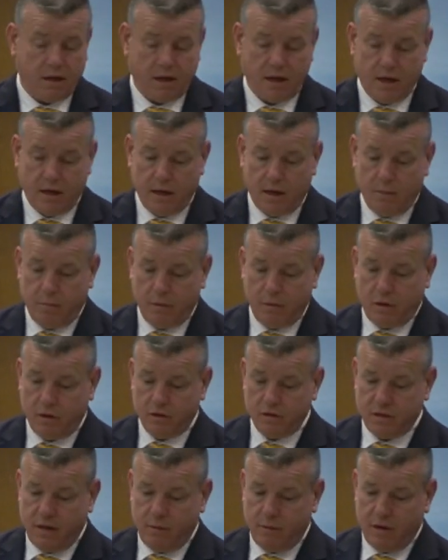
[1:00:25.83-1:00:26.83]

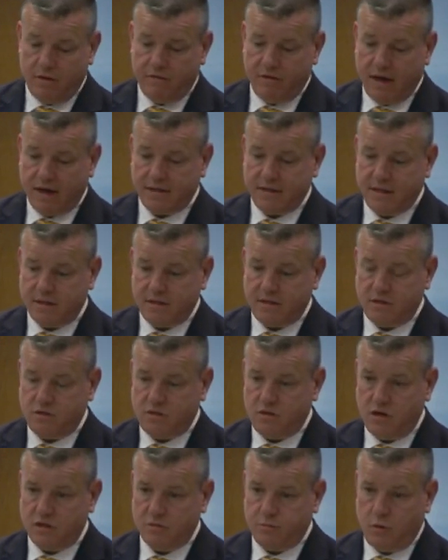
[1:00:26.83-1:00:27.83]
because they will have access to
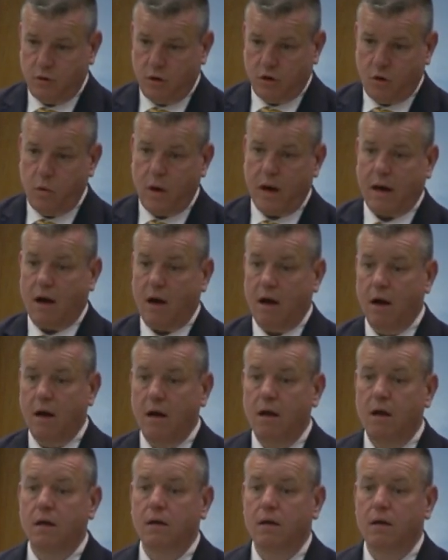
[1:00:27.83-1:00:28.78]
Strasbourg quicker